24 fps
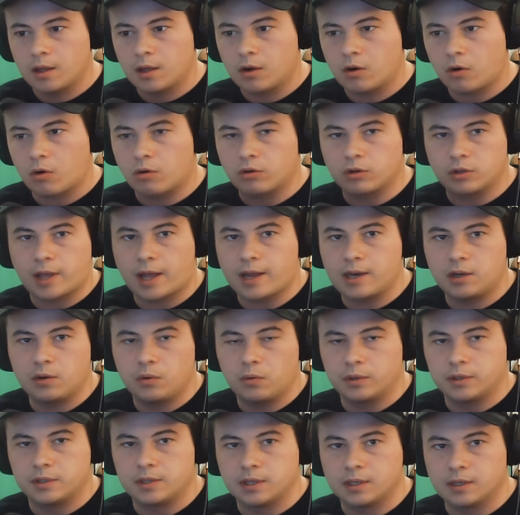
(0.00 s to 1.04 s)
or
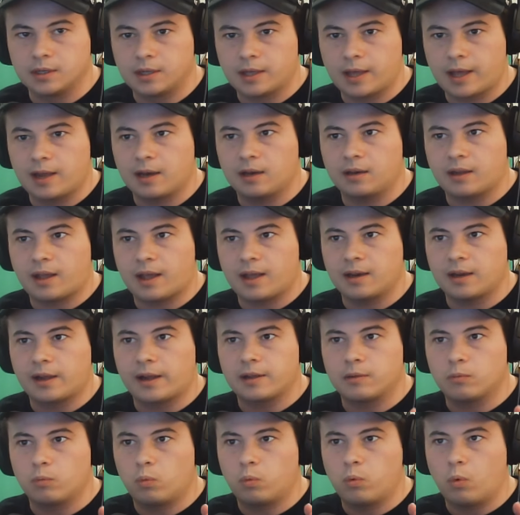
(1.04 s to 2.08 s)
anyone did, and and
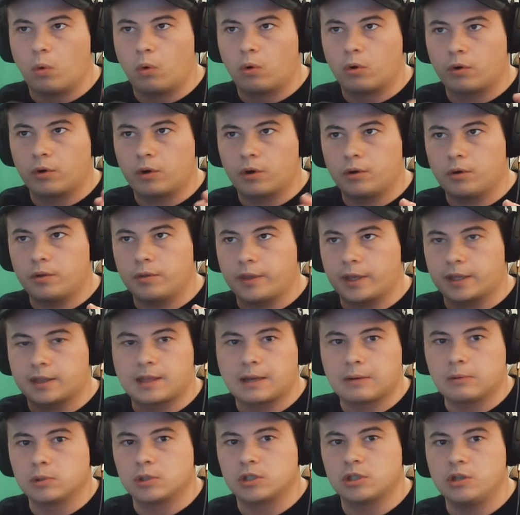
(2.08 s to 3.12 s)
I wore like
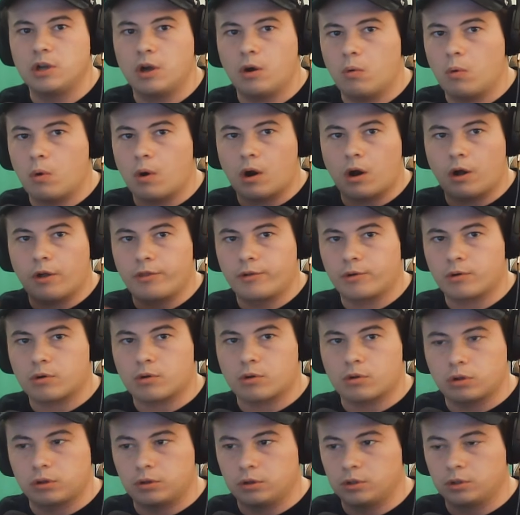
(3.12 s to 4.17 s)
there was no other
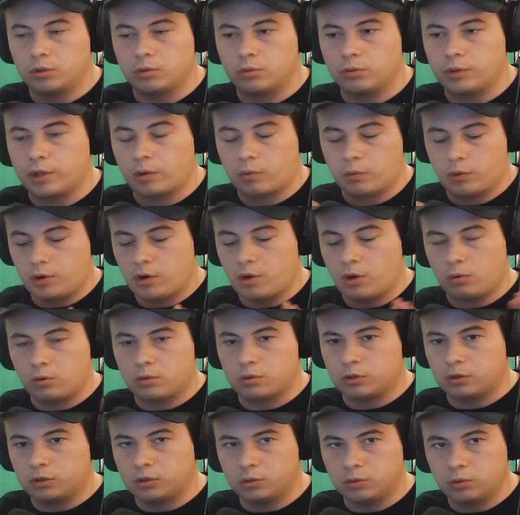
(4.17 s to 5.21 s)
clue. There were no
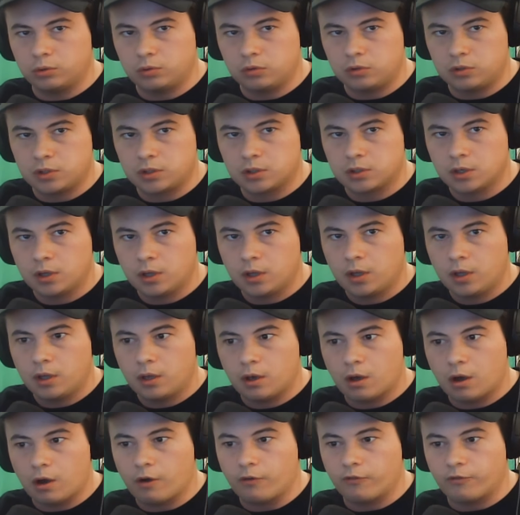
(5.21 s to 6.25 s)
clues
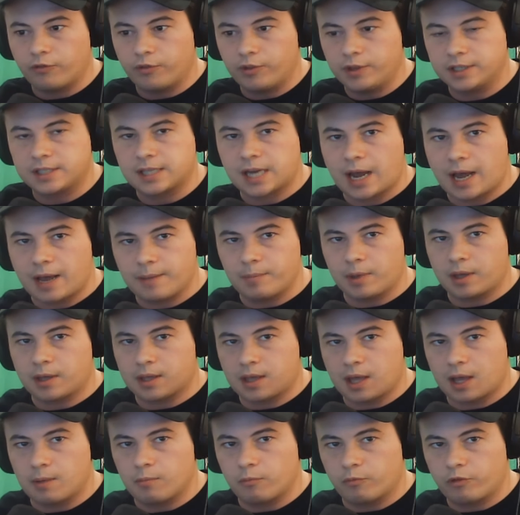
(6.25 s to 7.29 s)
of the time I
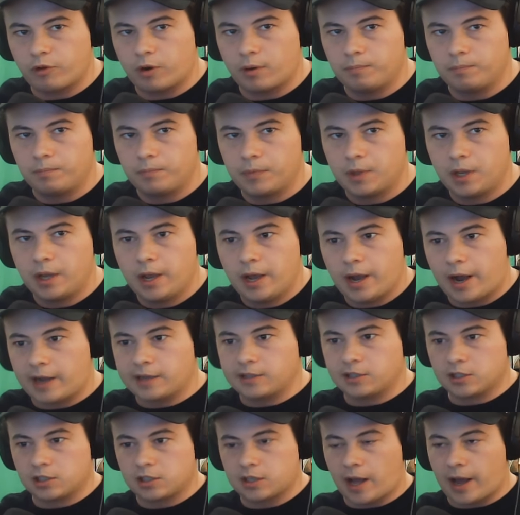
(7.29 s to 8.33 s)
came from. I
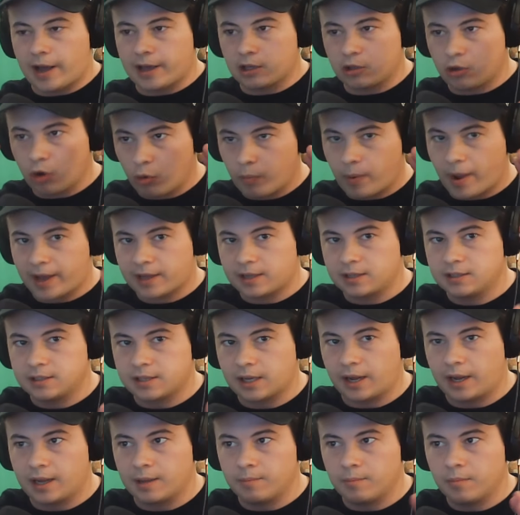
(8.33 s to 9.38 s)
just I go back in
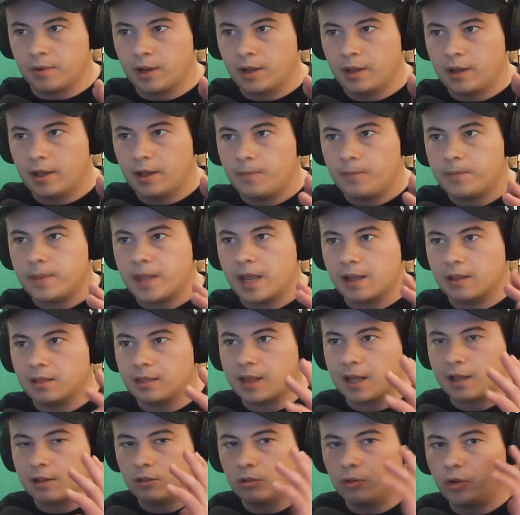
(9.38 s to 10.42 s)
time, and
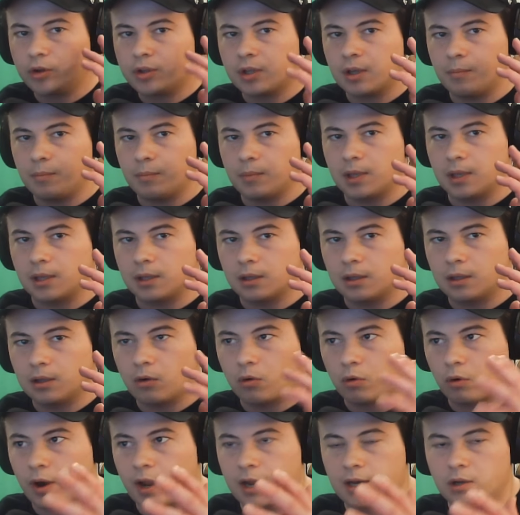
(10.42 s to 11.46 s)
they look at me
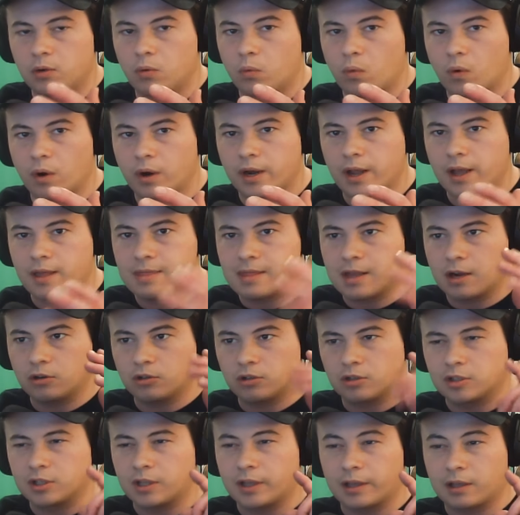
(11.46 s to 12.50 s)
or anyone, and they're
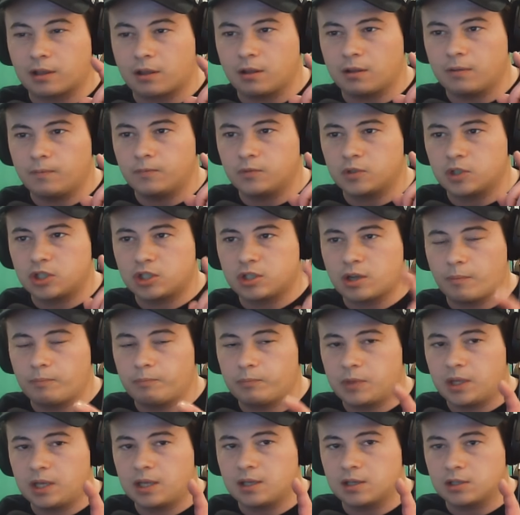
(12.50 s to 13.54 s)
just like
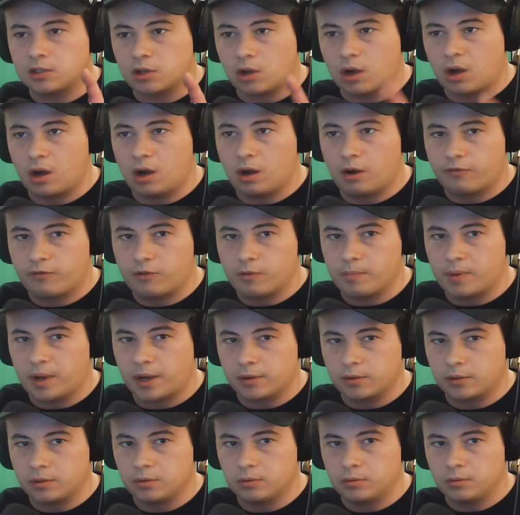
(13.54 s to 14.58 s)
something is off
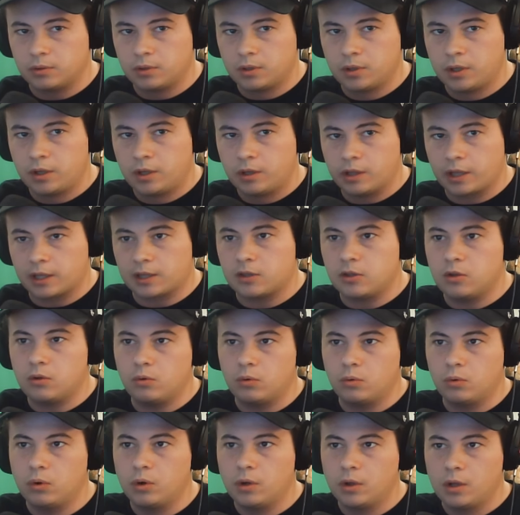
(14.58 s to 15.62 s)
about you. Like
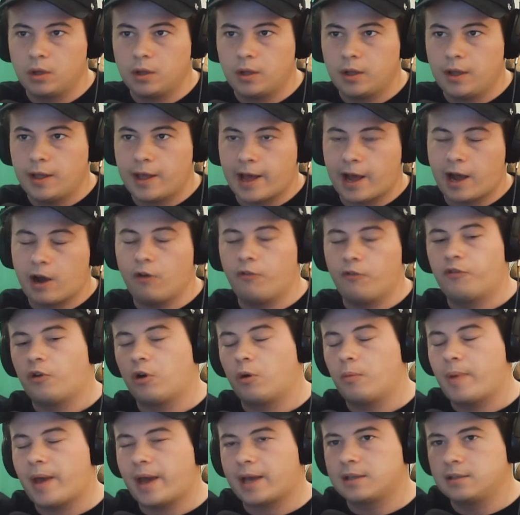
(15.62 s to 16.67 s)
you, how
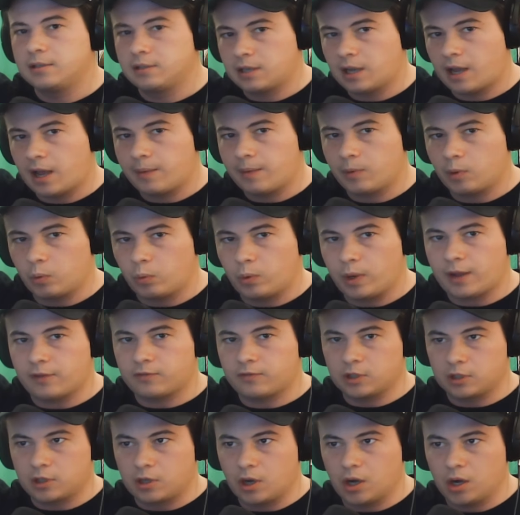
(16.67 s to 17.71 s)
far back in time would we have
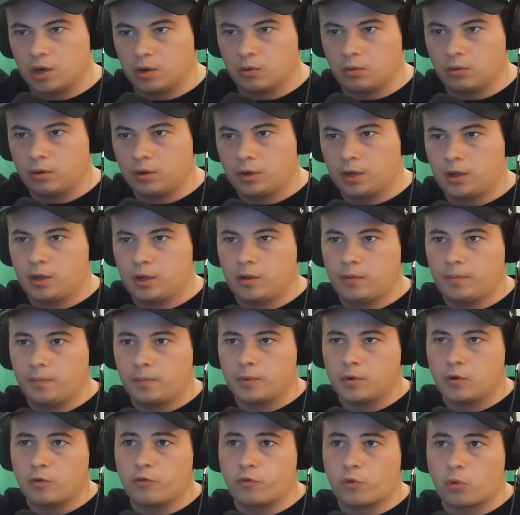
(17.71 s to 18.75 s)
to go
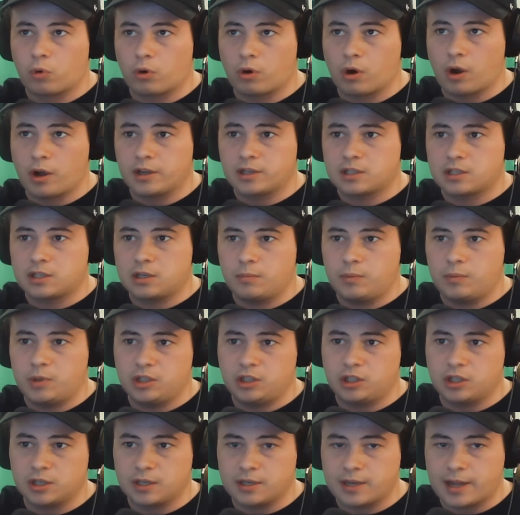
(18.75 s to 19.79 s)
for us to be
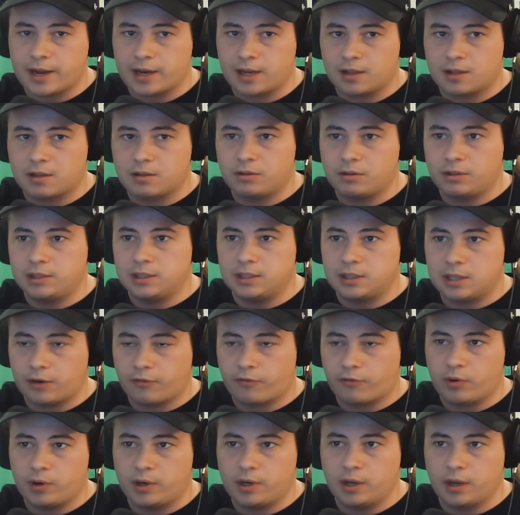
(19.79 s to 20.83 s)
genetically
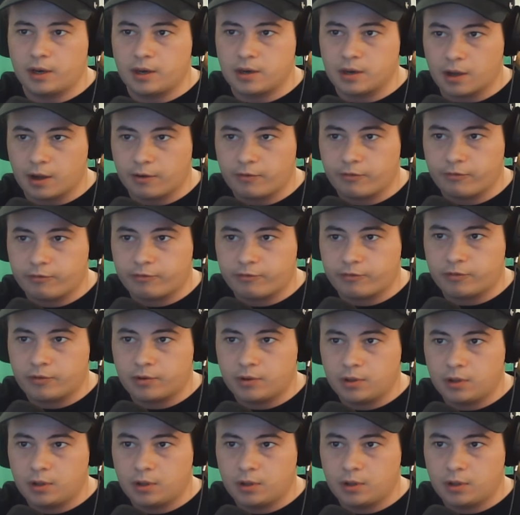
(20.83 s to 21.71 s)
different enough